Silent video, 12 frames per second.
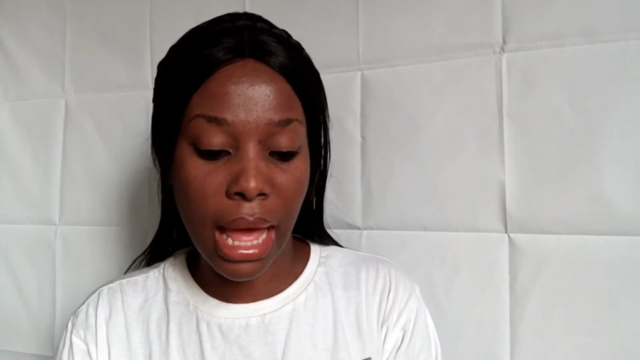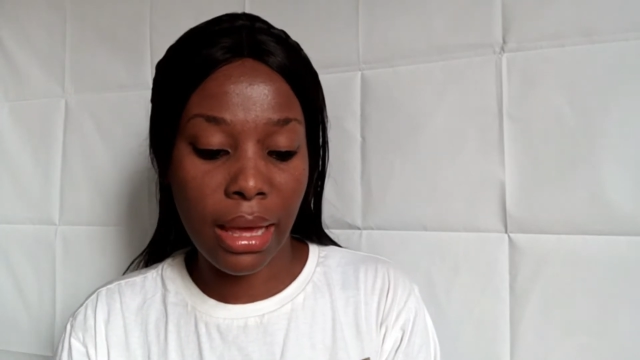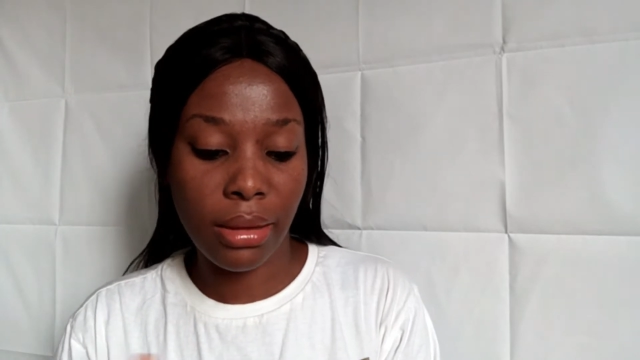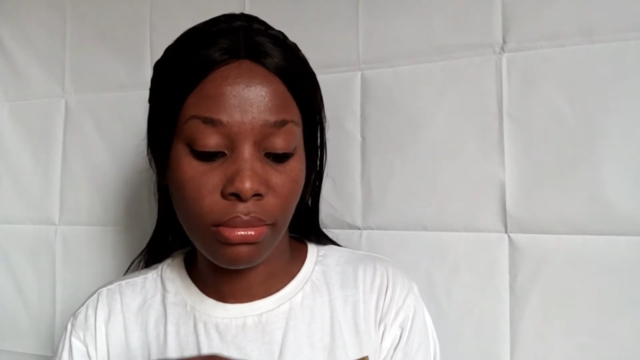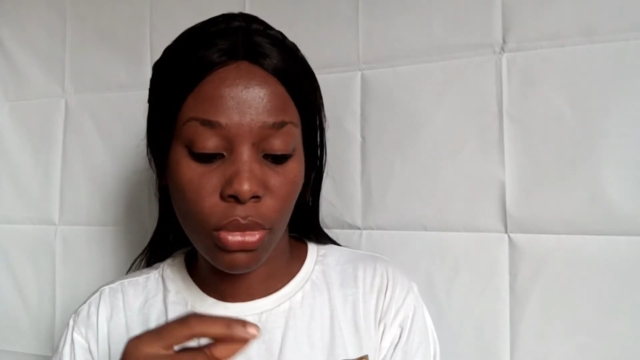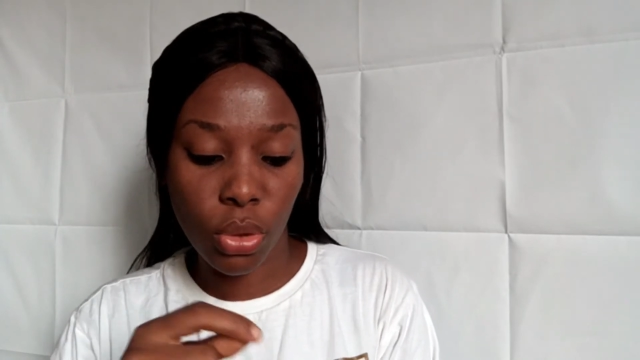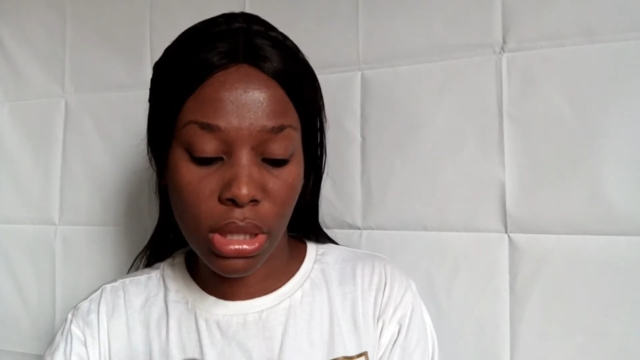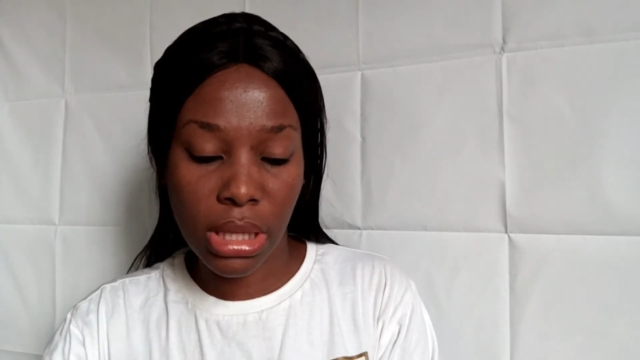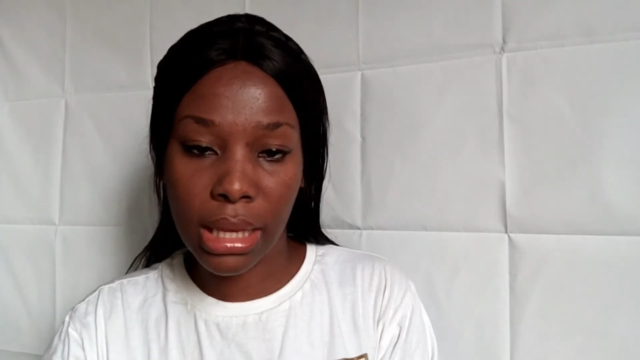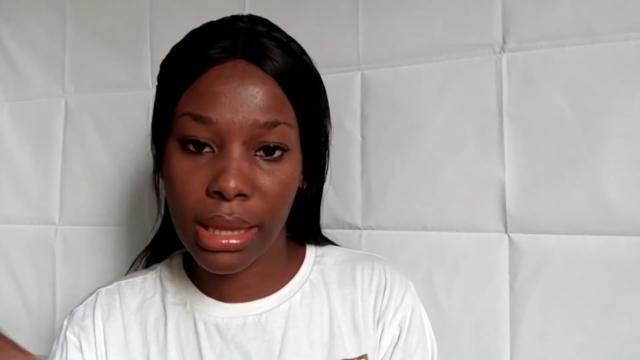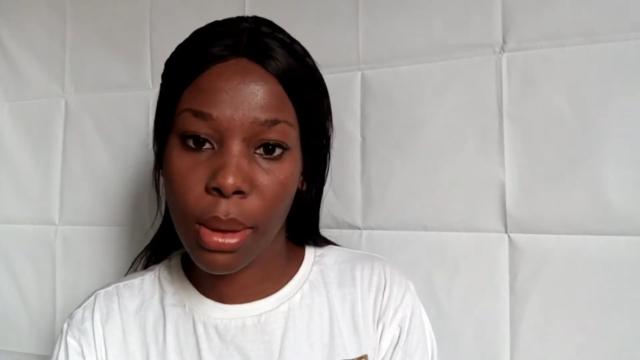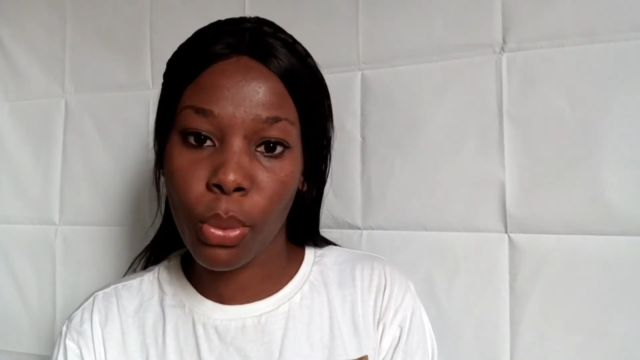I you
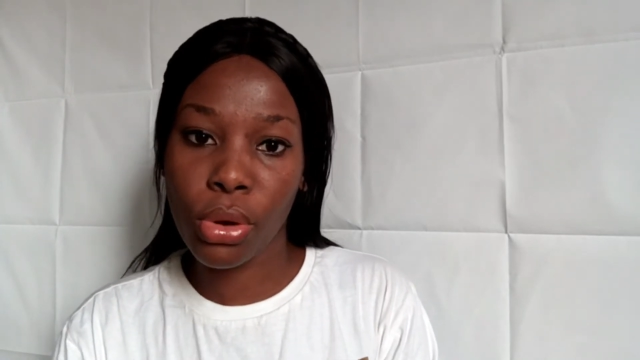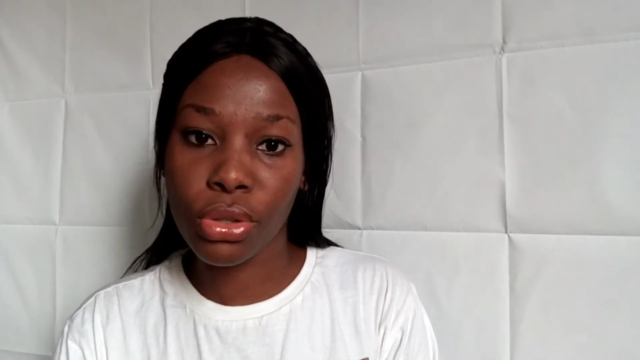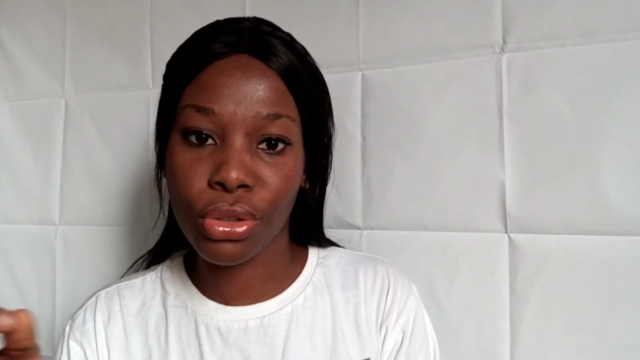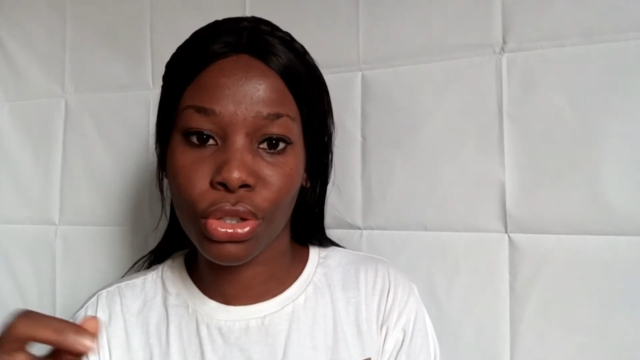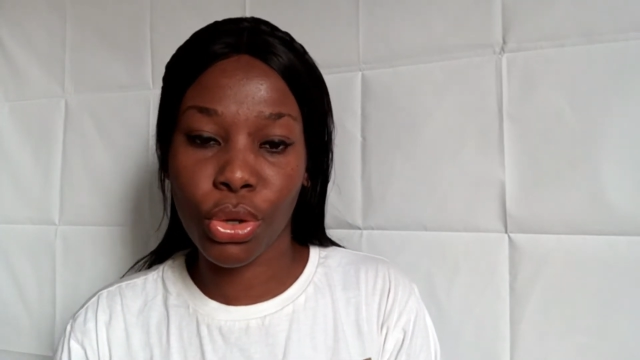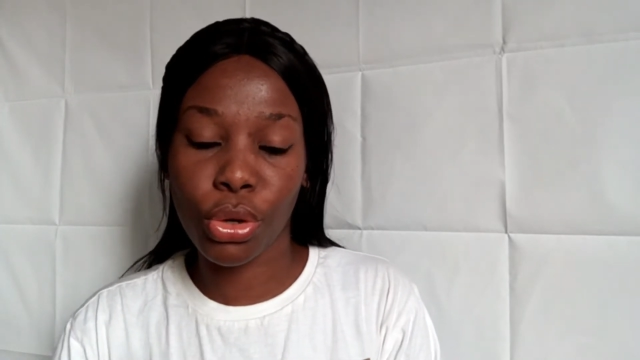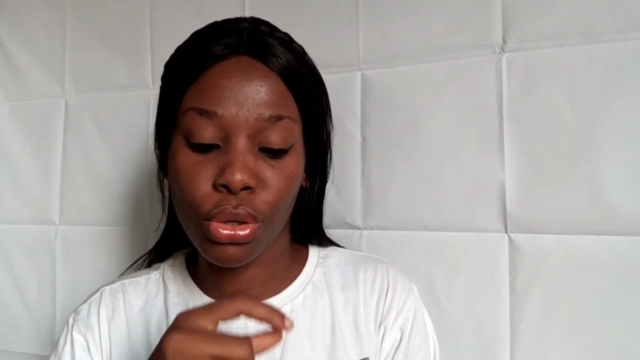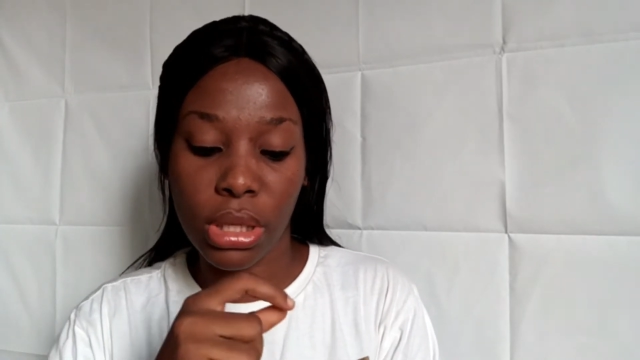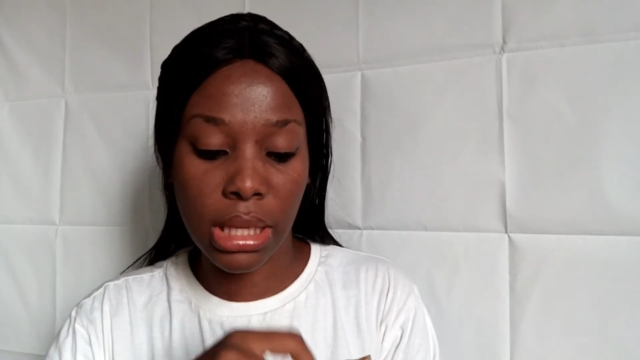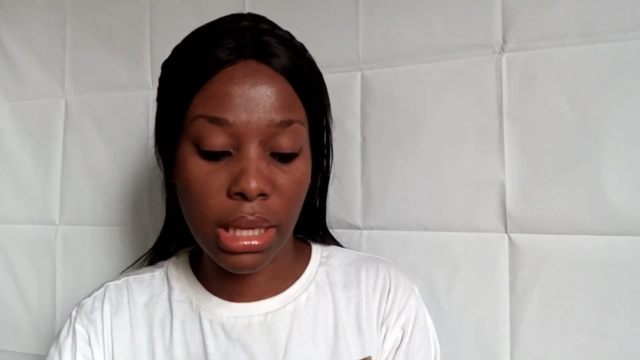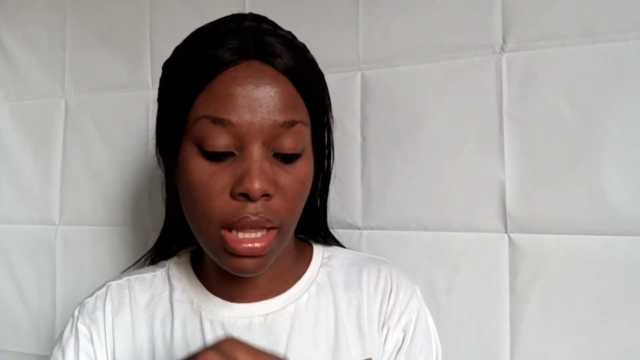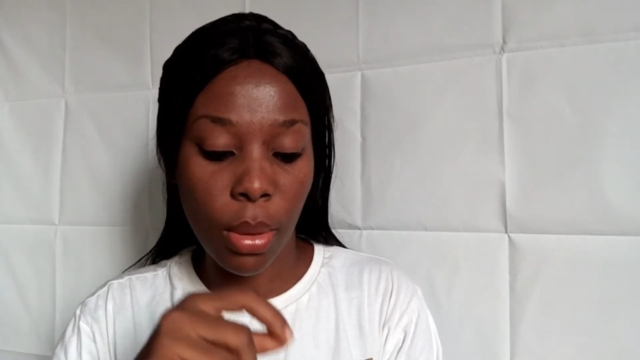tick them. Once you're done, you
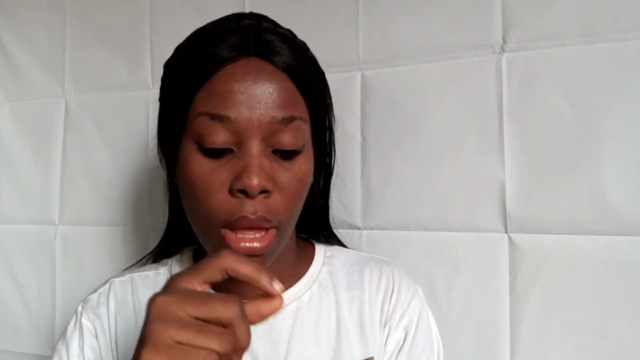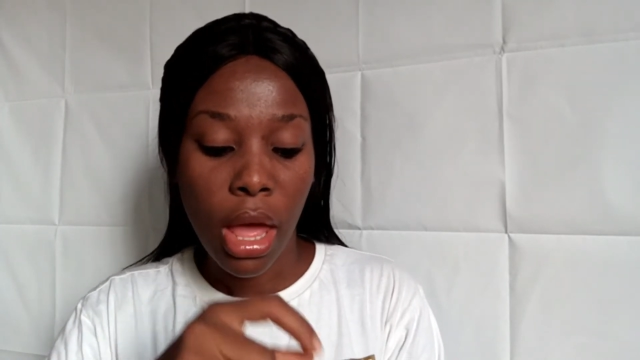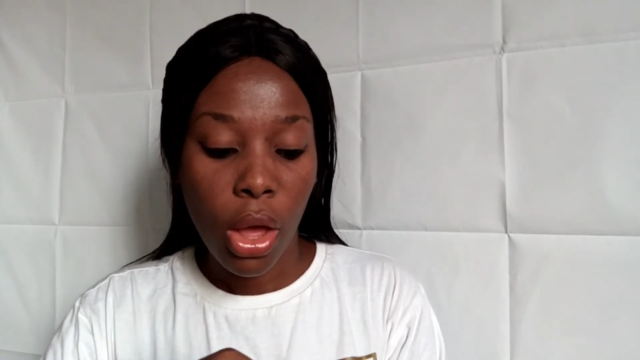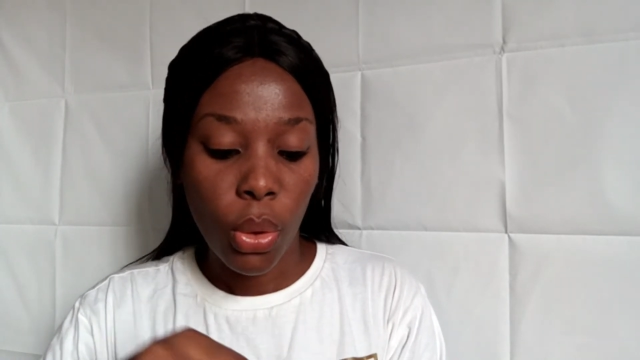tick them.